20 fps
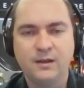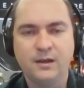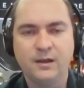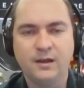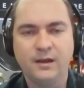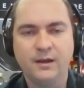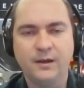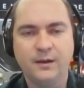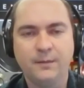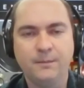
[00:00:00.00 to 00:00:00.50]

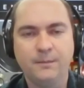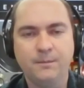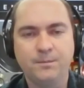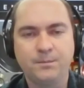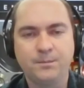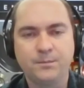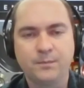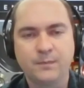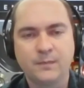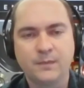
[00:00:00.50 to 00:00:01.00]
um,
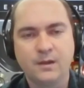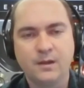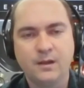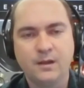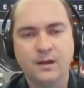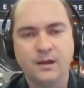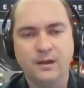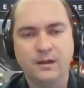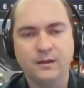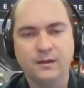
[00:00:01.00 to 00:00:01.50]

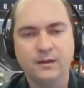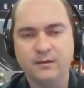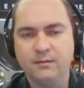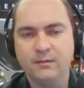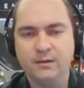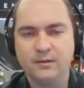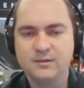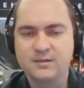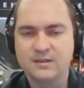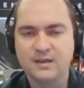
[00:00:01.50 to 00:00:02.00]
a
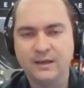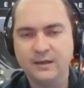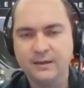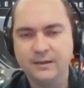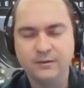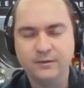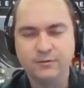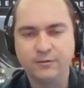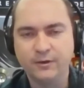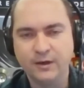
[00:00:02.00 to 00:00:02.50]
slightly
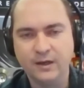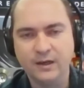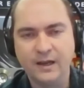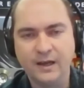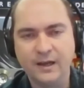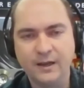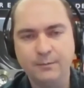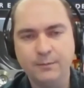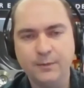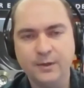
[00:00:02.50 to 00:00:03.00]
different
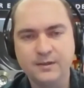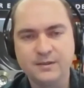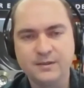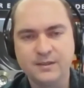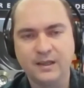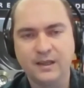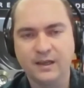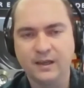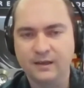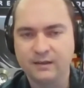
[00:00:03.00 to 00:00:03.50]
alignment to
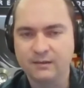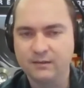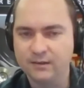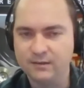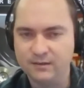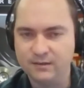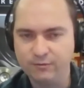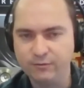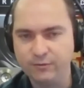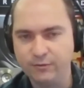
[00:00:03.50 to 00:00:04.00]
get a
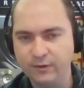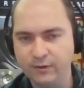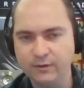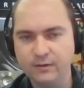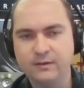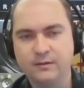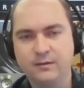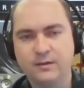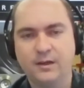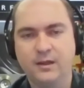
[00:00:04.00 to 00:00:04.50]
different
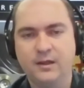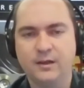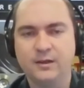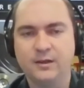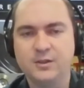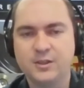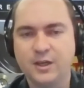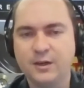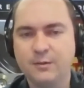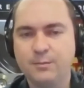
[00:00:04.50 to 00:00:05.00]

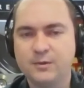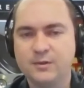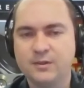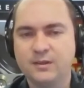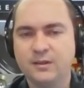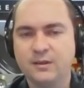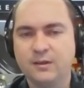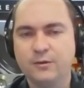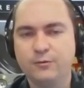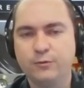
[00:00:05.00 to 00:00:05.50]
shape to
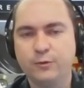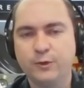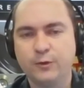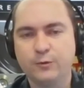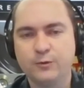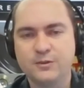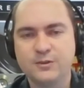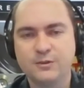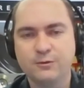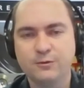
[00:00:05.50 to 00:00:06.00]
the low
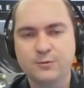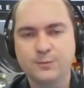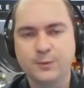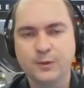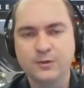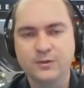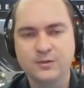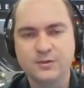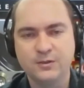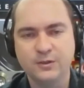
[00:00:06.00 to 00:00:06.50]
frequency
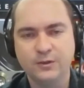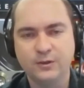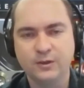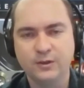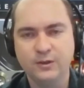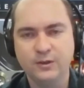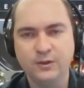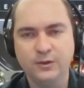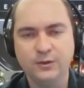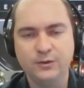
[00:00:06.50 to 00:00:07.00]
response. You
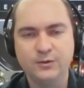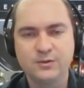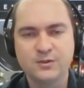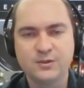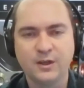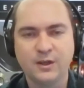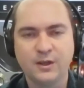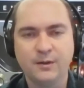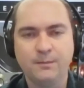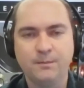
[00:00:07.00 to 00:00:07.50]
can use
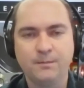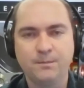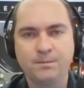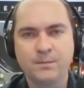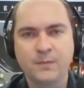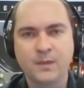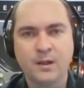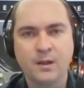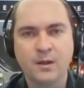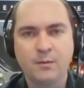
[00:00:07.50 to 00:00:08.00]

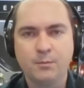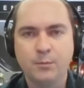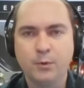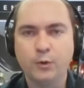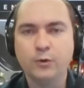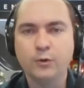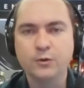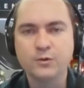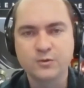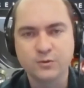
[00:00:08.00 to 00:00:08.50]

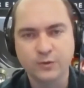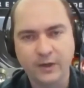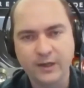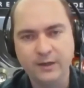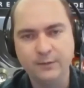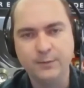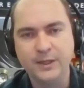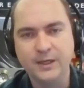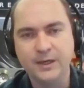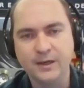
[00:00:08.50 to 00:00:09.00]
ports or
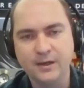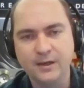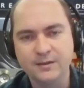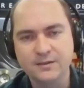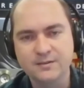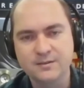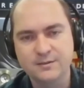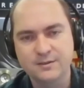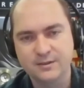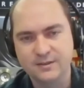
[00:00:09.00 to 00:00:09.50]

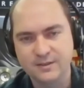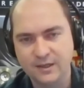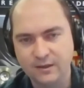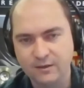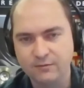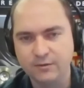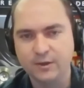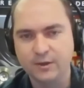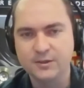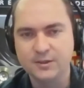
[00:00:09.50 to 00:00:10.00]
ABRs to take
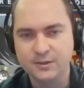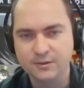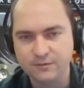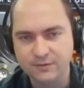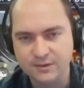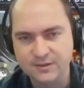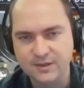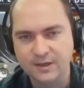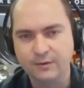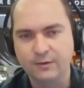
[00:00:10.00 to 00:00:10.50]
advantage of
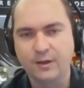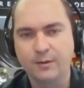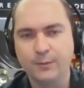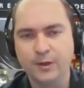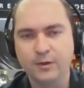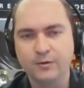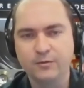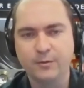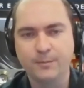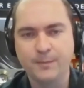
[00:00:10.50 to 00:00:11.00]
the sound coming
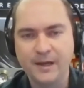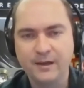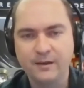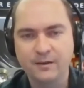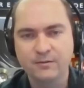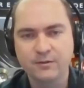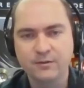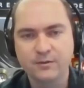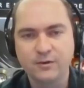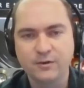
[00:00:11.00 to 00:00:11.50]
off the back
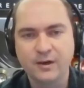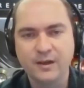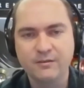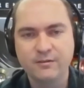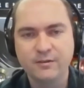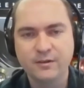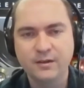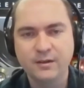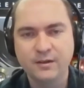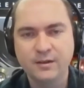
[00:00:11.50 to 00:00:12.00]
of the
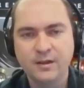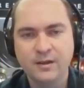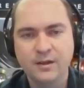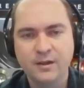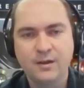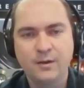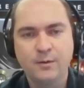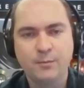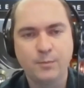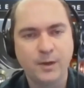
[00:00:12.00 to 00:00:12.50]
driver.
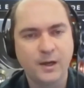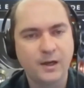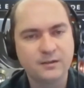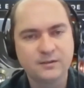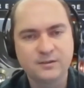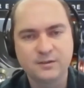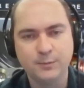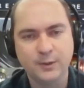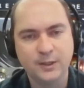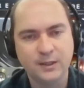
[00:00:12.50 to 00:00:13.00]
But
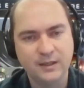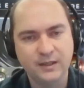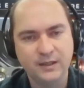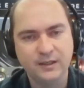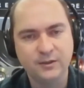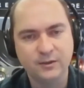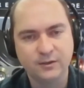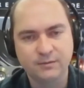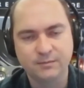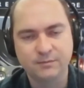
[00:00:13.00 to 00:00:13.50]

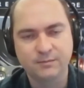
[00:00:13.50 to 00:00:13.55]
ultimately,